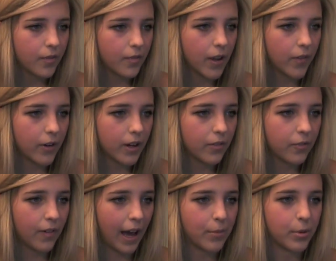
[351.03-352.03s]
Favorite
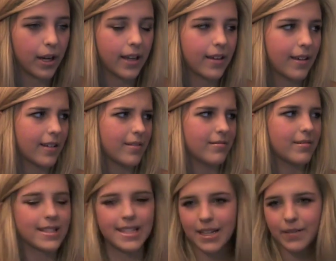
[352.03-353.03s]
fabric.
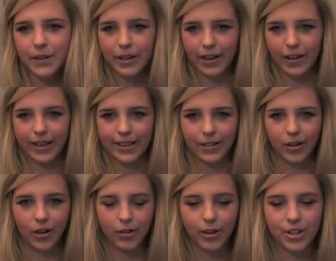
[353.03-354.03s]
It's kind of like an
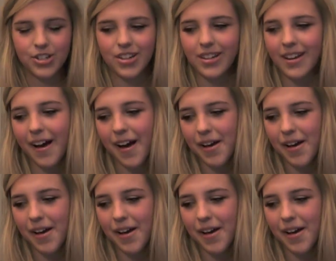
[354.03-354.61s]
odd question.